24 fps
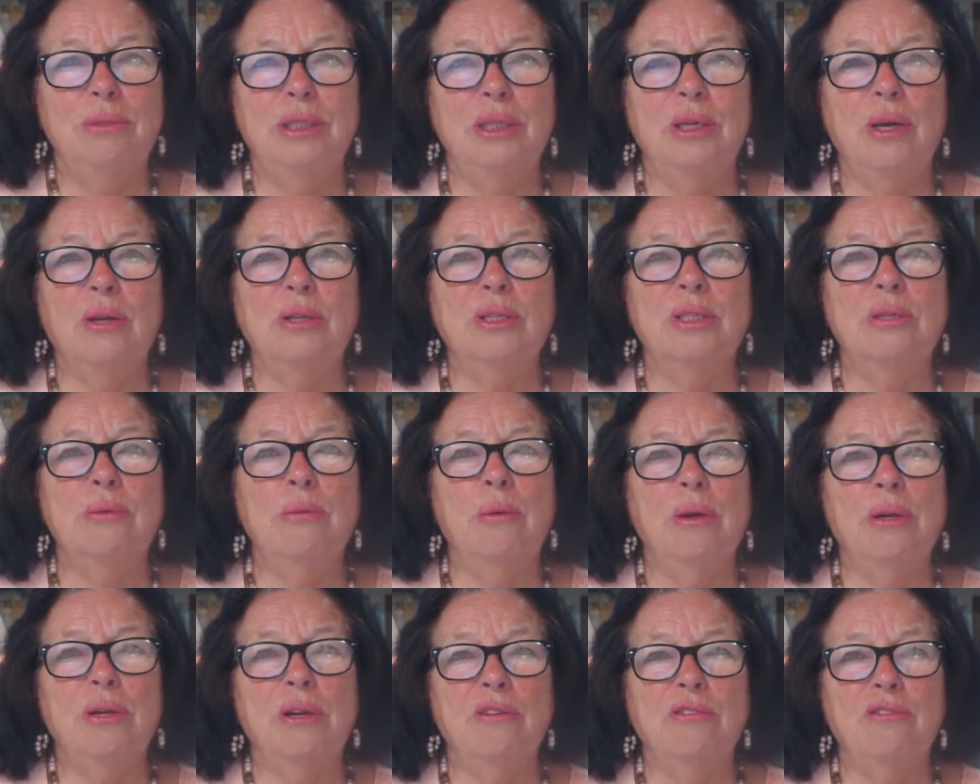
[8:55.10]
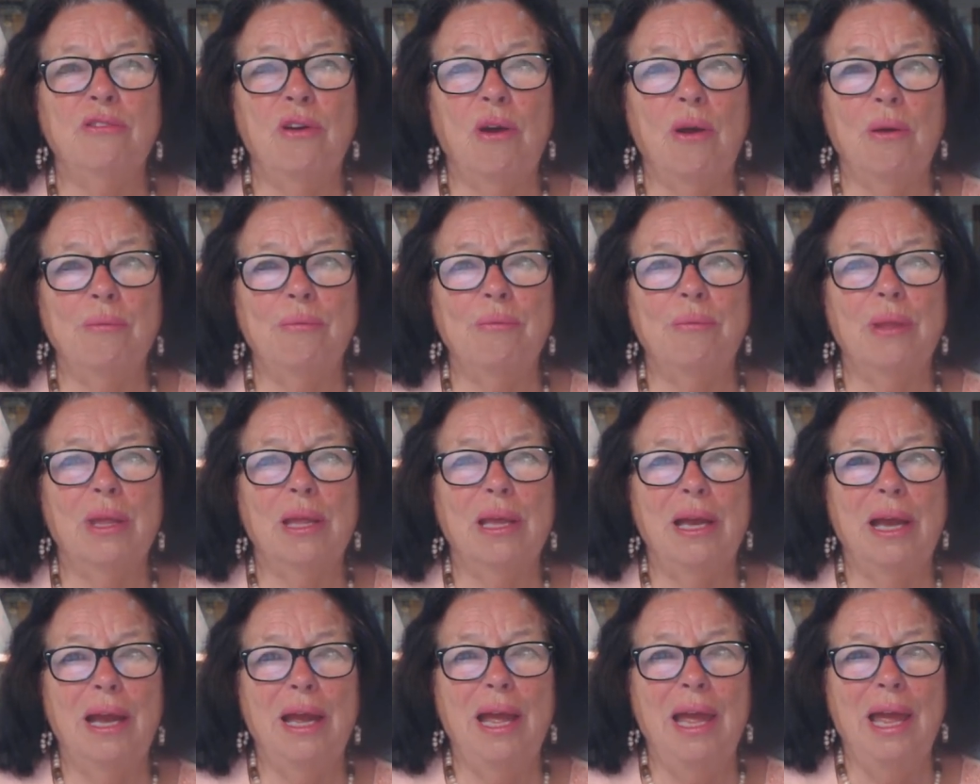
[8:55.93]
Beyond the world of form.
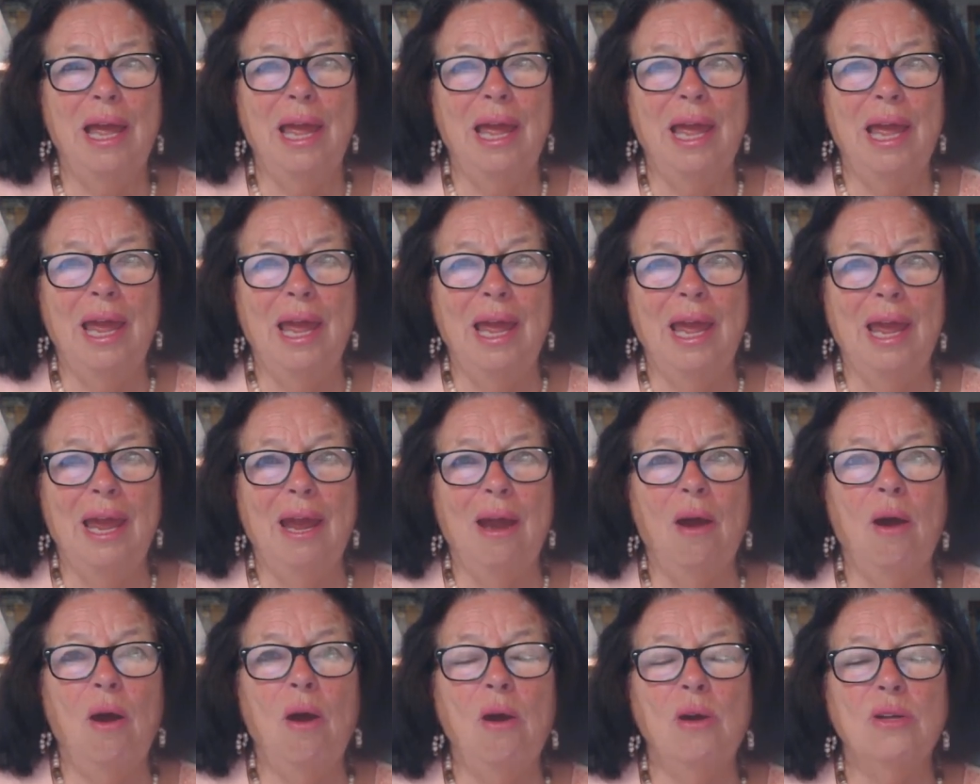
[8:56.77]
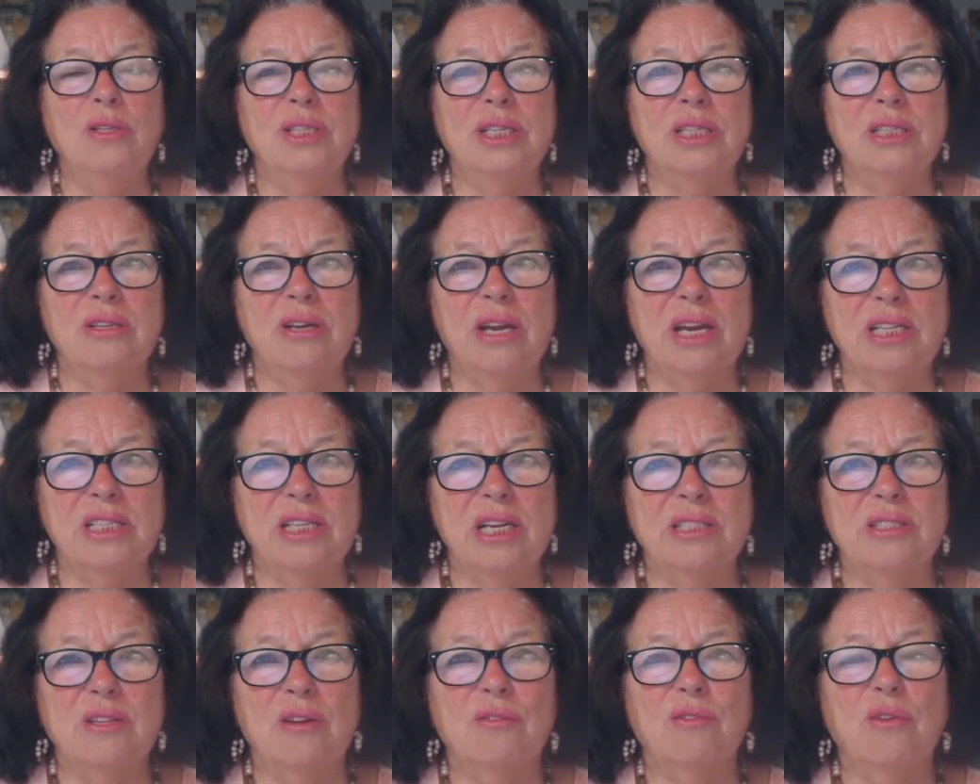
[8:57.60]
All the
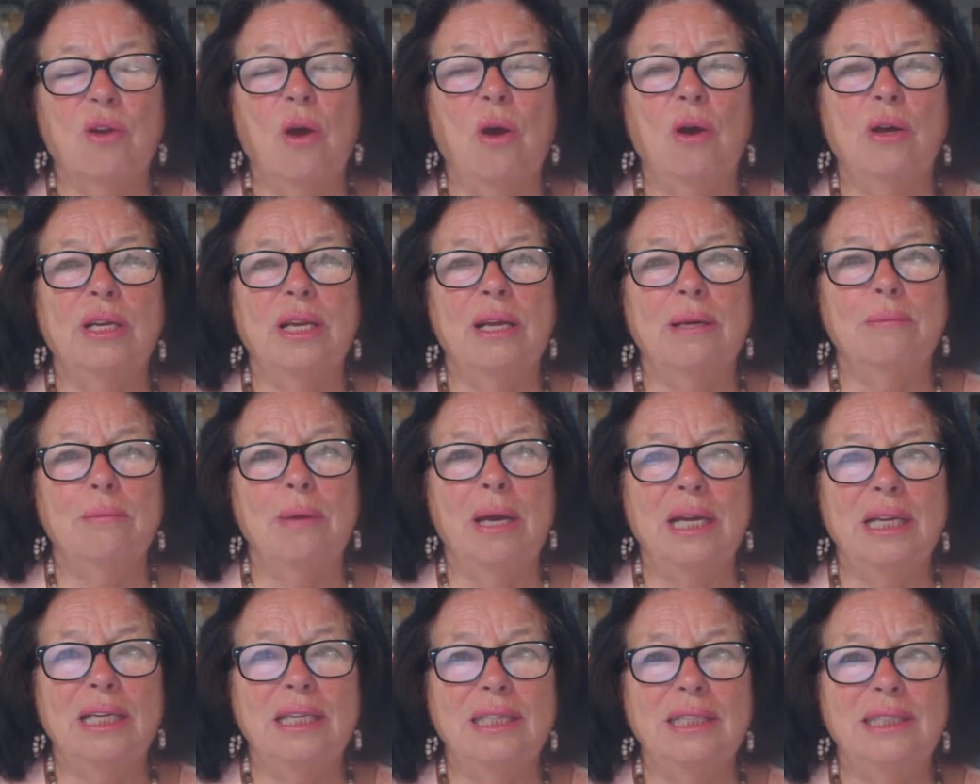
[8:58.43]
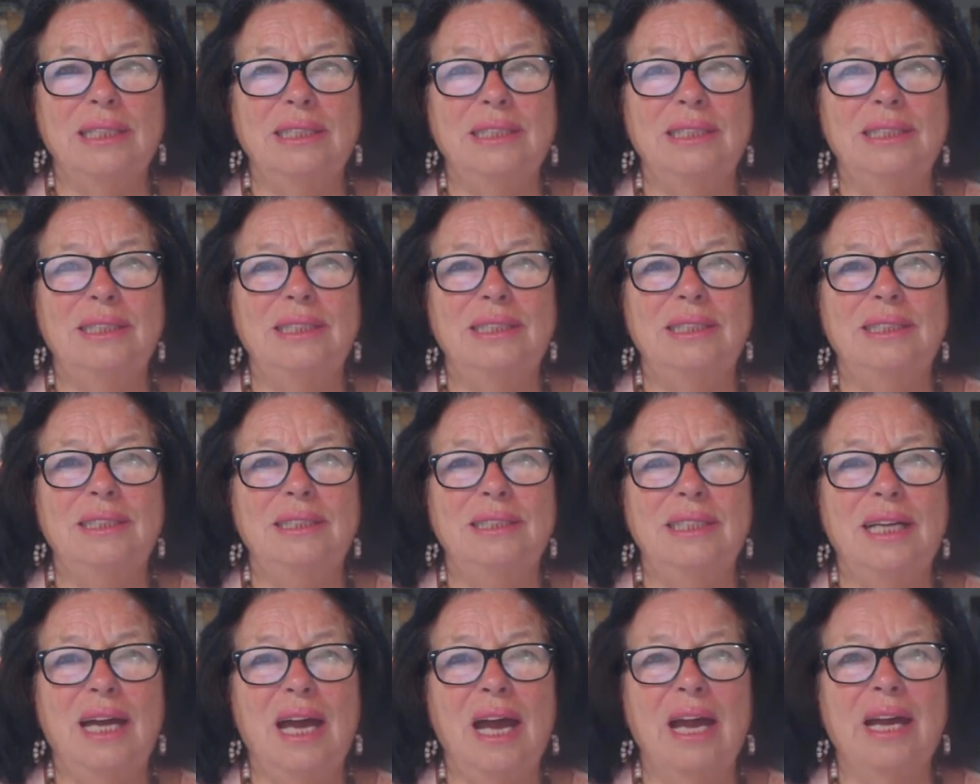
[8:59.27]
treasures of God are
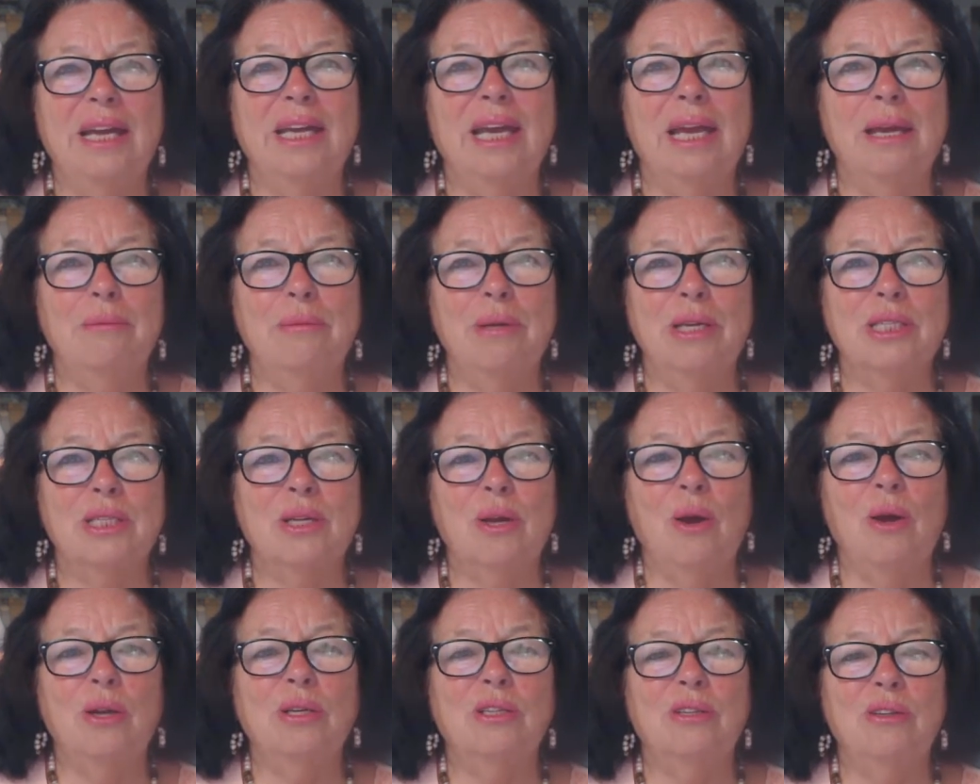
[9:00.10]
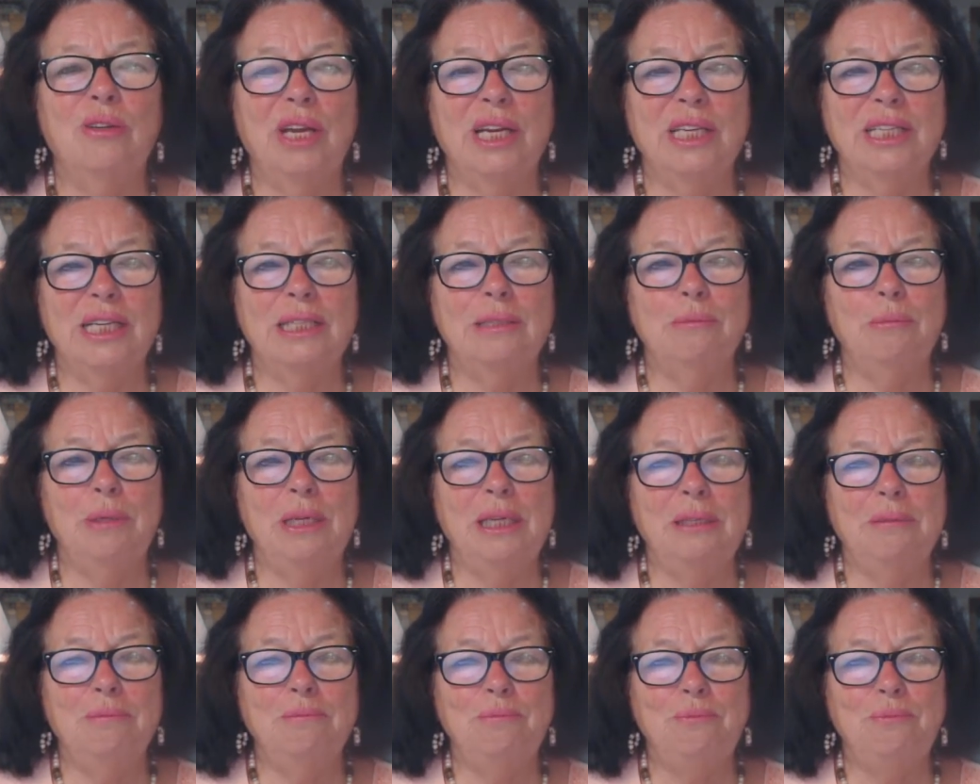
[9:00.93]
mine. I am as God created me.